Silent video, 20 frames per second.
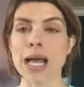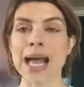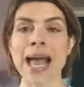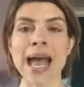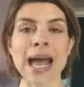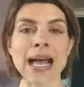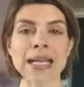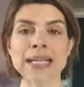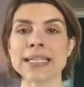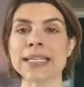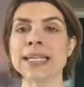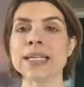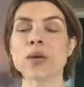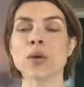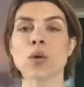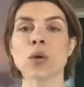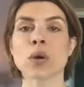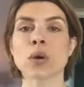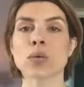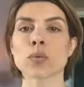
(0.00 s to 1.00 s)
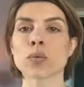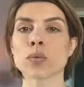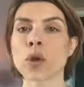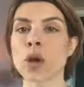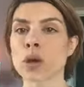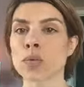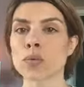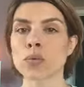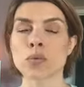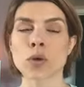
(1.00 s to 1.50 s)
acne or
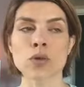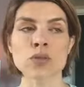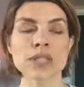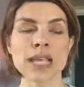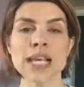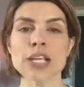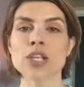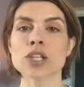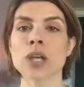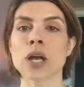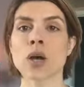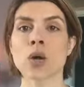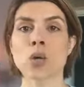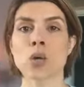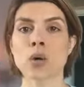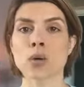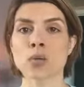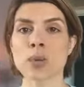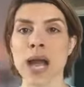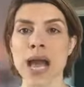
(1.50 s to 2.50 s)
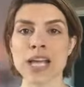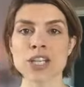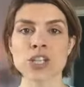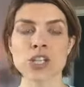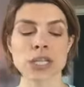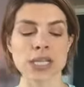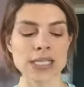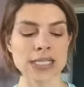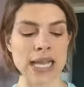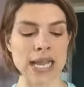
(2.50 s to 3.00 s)
rosacea or
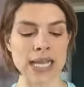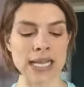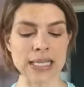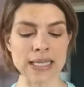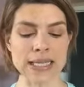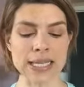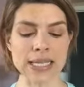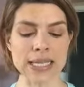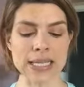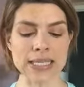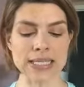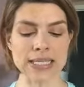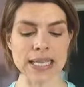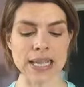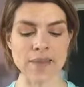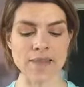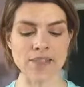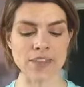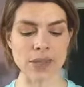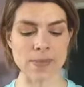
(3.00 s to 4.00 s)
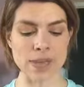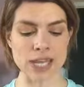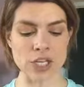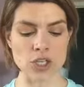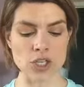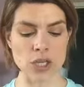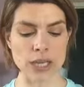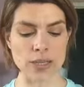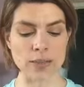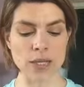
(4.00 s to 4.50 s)
rashes, anything that's
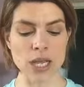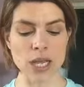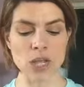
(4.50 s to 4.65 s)
inflammation.